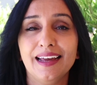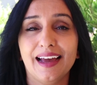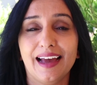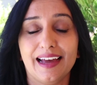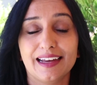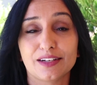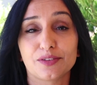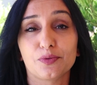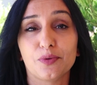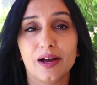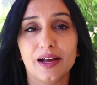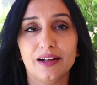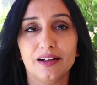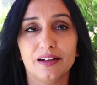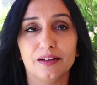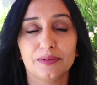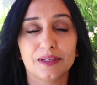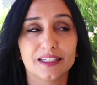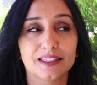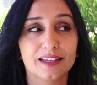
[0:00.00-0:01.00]
as
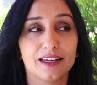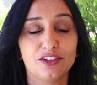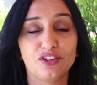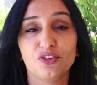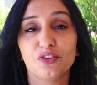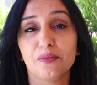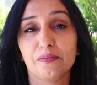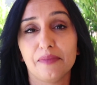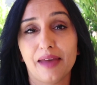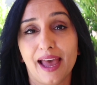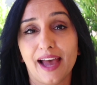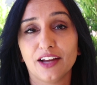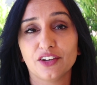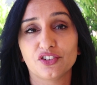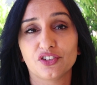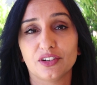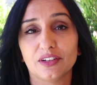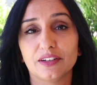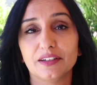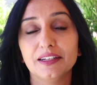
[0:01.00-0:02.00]
well, because can you
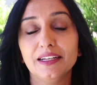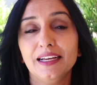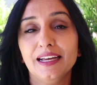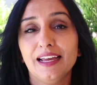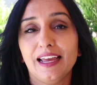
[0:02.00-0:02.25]
imagine